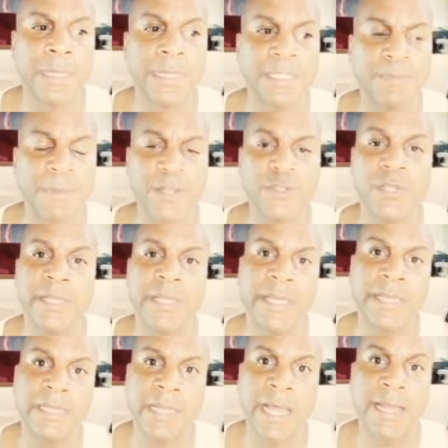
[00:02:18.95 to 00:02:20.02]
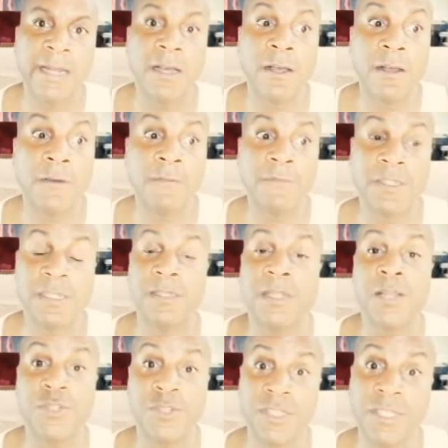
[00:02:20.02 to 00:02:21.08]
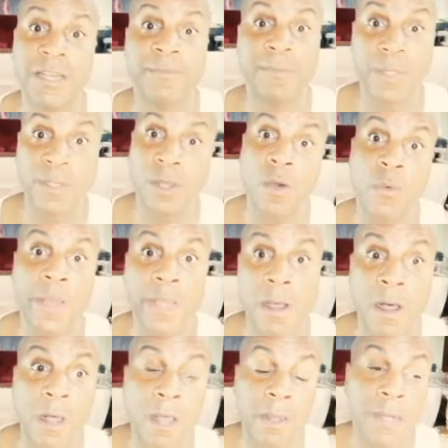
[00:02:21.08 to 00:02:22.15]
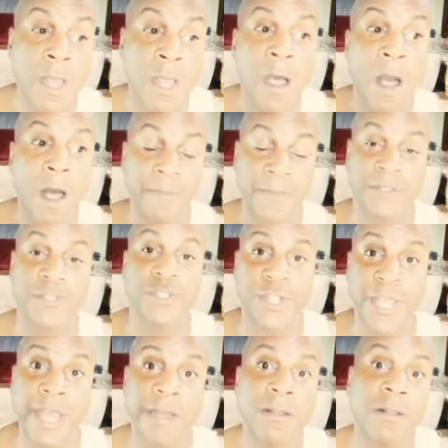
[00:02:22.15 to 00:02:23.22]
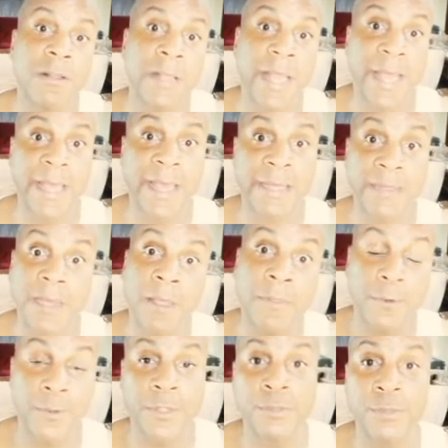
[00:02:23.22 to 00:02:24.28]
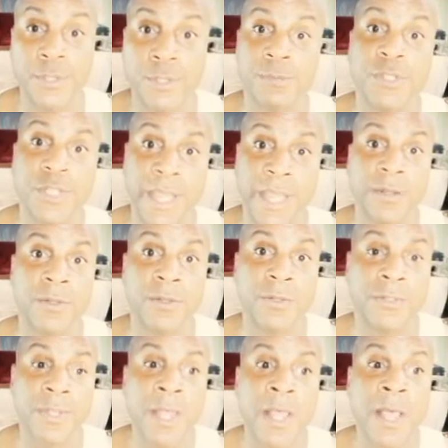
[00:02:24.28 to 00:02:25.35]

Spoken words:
especially in light of discussions that have been going on this channel and other YouTube channels